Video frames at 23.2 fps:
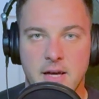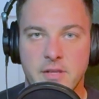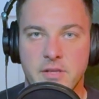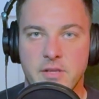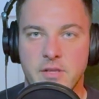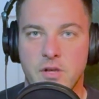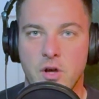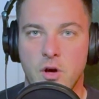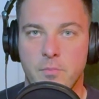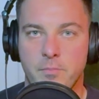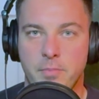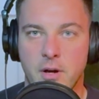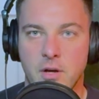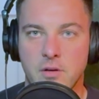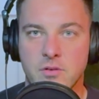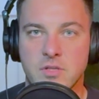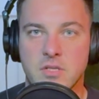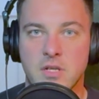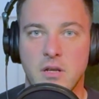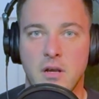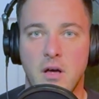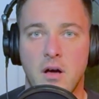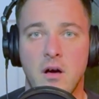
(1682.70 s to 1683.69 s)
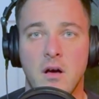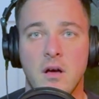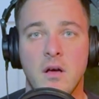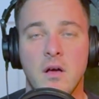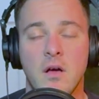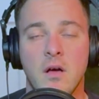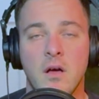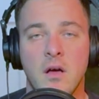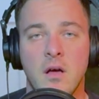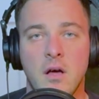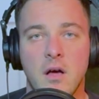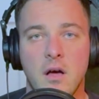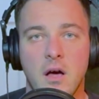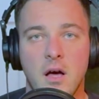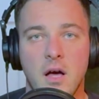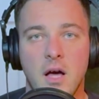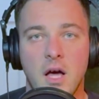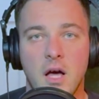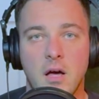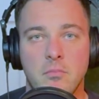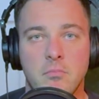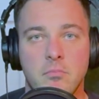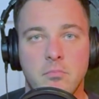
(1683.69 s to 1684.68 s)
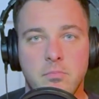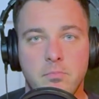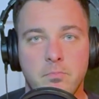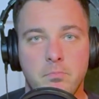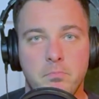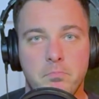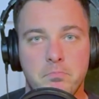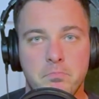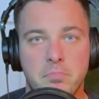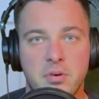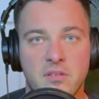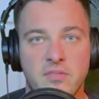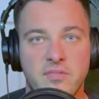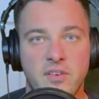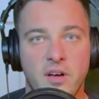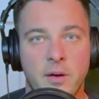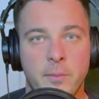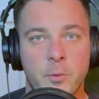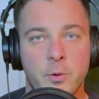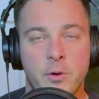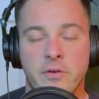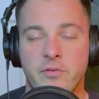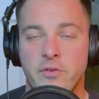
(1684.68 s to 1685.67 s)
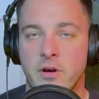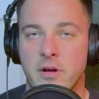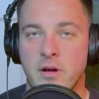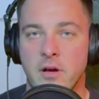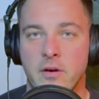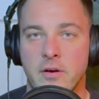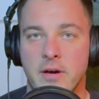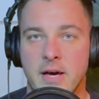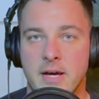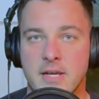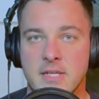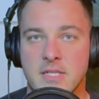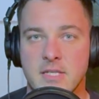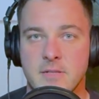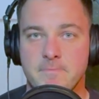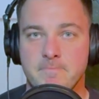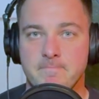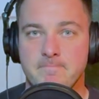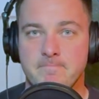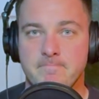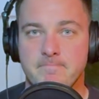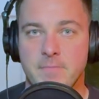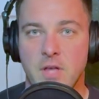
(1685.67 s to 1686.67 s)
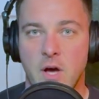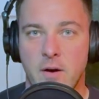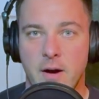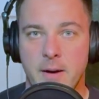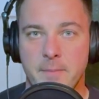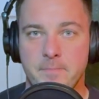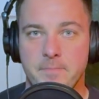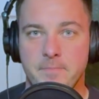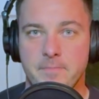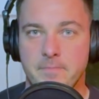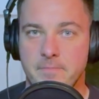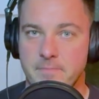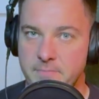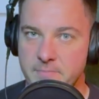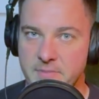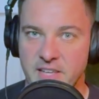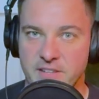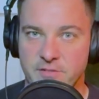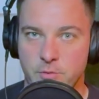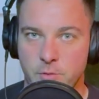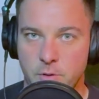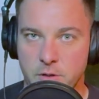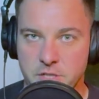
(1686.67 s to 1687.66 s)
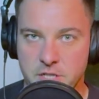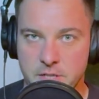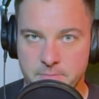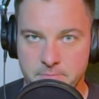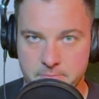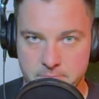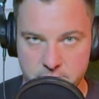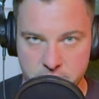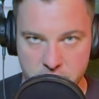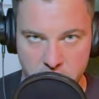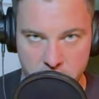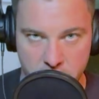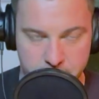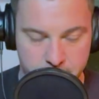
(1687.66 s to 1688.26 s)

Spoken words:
Don't post a lot. But follow me wherever I go, guys. All right. Thanks for watching. See